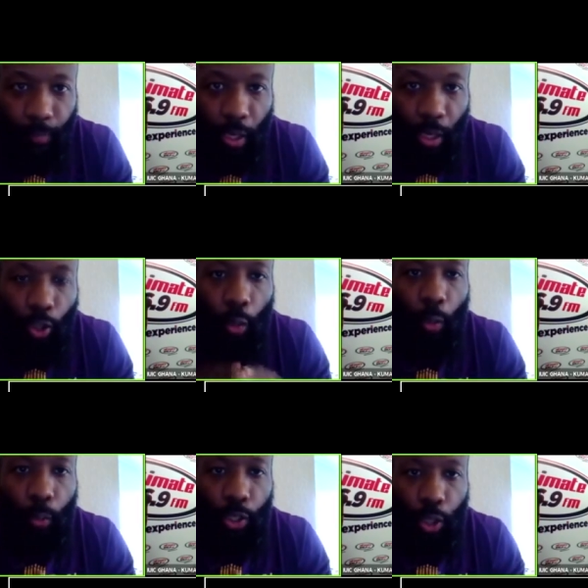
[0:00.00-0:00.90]
You know what
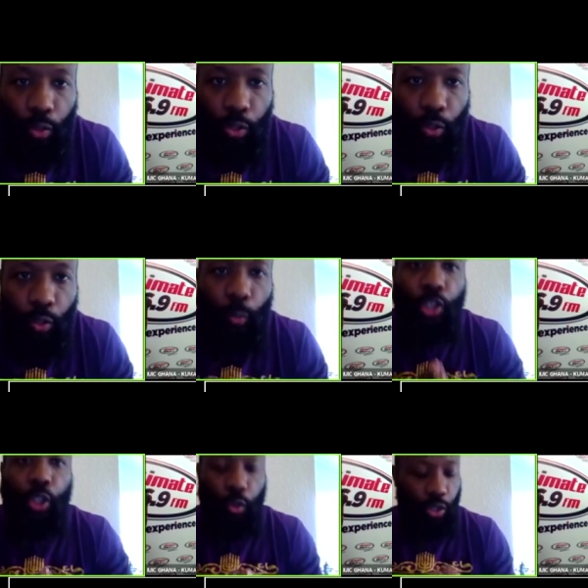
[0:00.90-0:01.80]
we chose to do? We
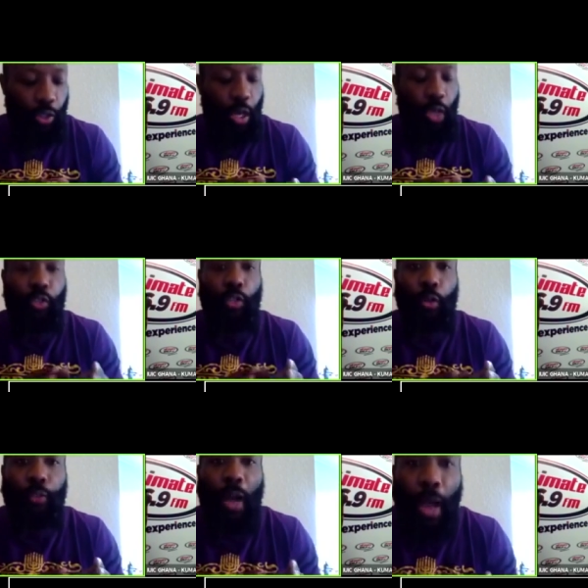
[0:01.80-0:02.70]
chose to
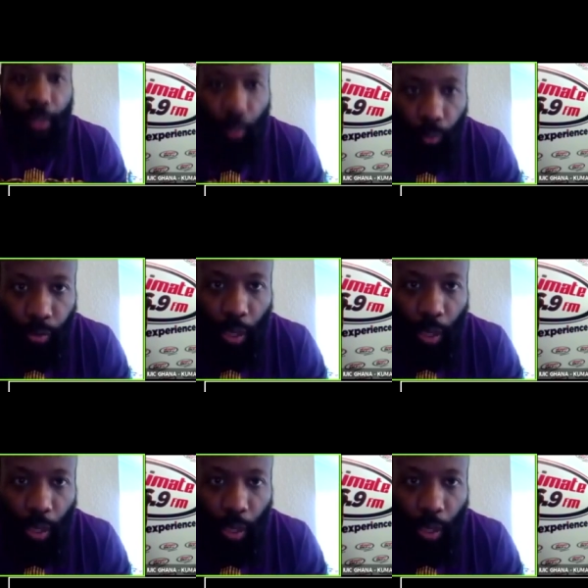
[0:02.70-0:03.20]
serve idols.